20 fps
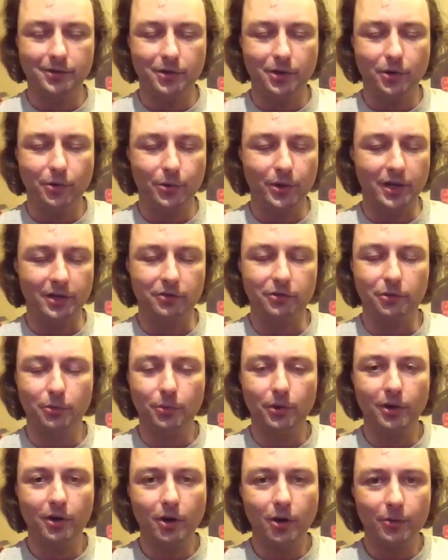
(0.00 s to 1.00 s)
okay, so
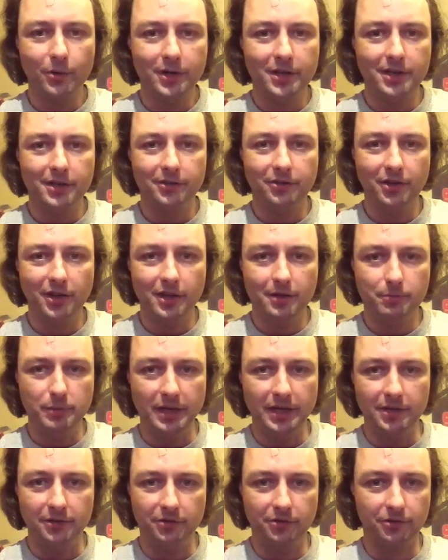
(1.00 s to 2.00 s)
we're already at 10
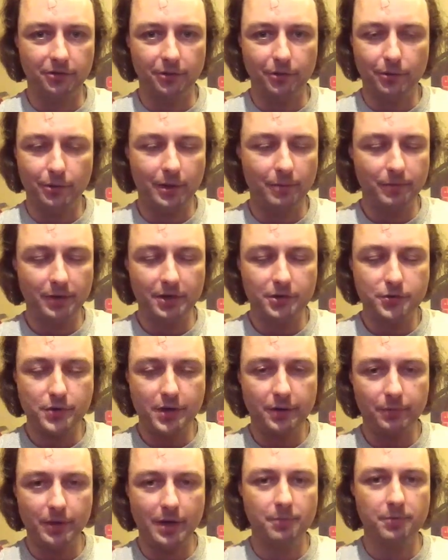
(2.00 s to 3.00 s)
minutes, so I'm going to try
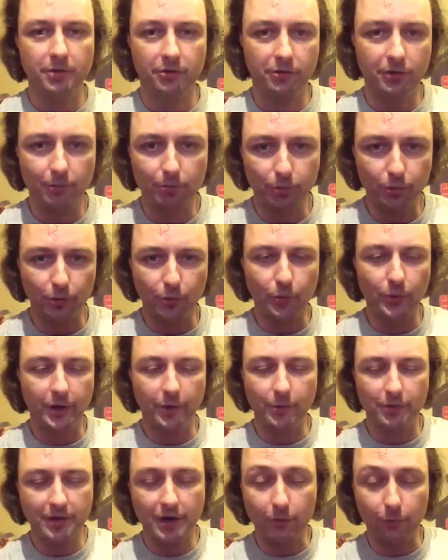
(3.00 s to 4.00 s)
to wrap this up real quick
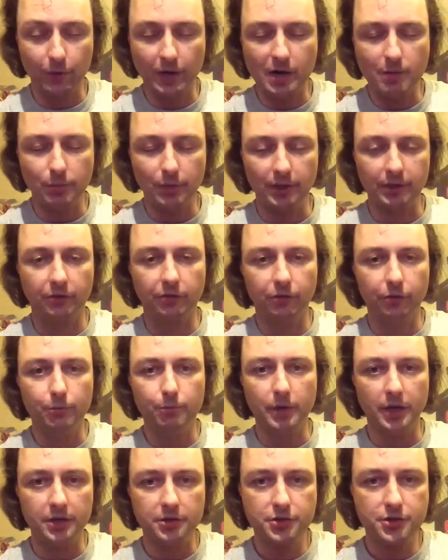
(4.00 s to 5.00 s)
without rambling too
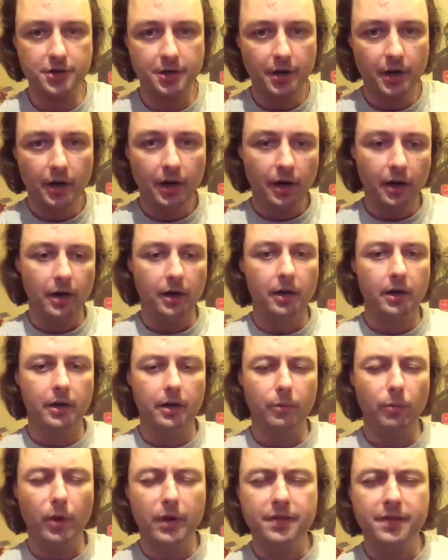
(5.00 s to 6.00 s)
much.
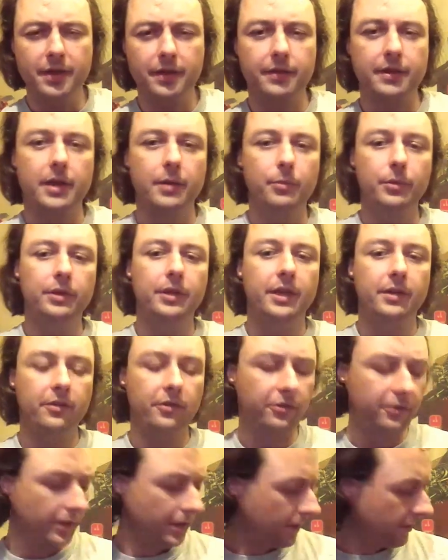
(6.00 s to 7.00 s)
One thing that I would like to
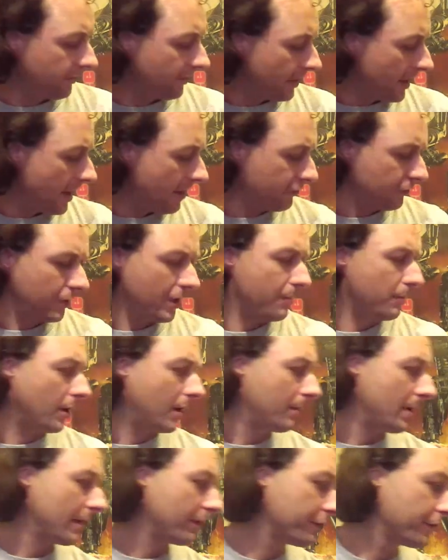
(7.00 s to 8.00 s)
say is that after I bought
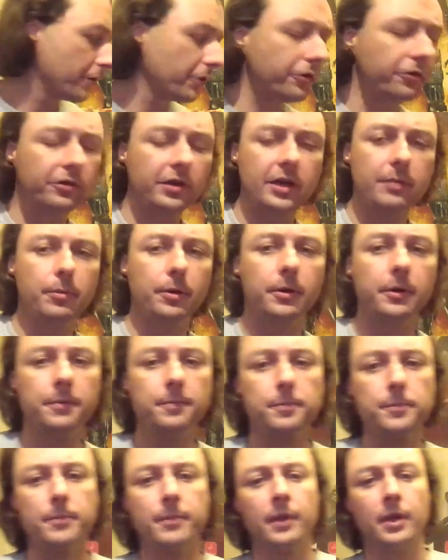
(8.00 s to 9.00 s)
my first Saber,
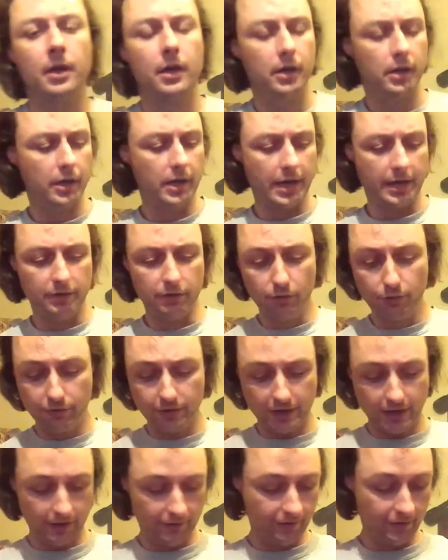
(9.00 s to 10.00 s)
I knew that
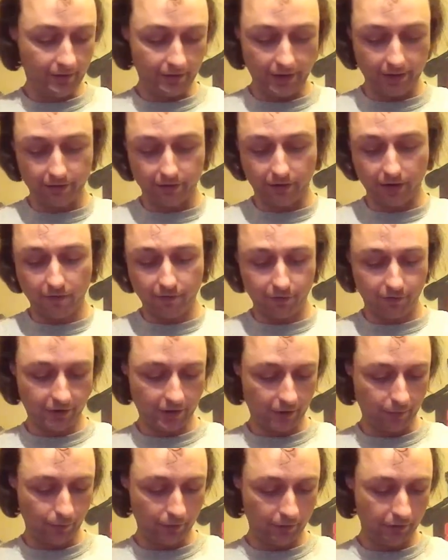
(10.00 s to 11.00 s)
I didn't like the
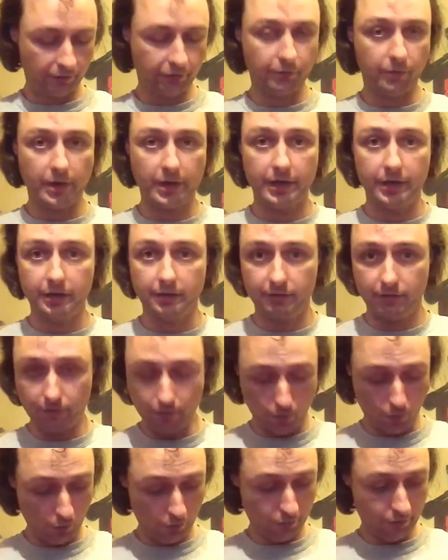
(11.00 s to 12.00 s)
CoverTech wheel, so I had
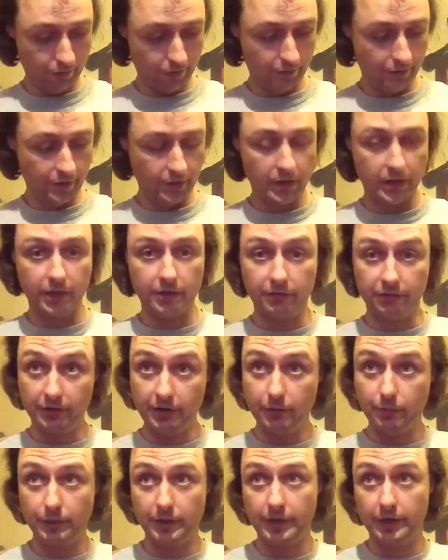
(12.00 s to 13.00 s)
ordered a
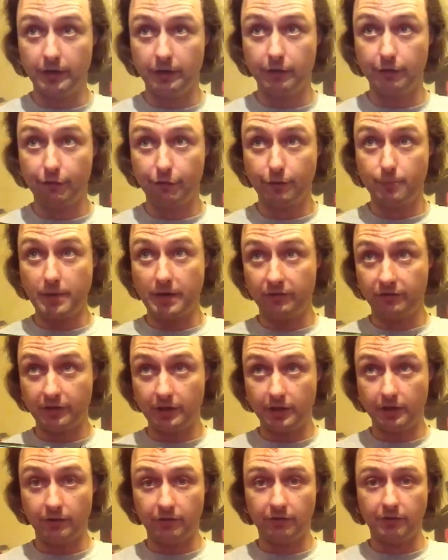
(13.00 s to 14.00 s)
D-ring for my
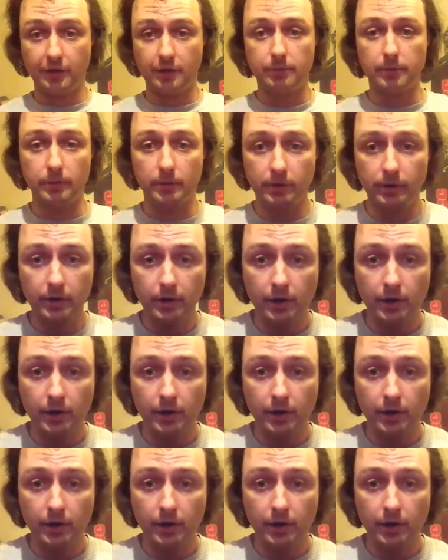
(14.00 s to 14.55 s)
second Saber,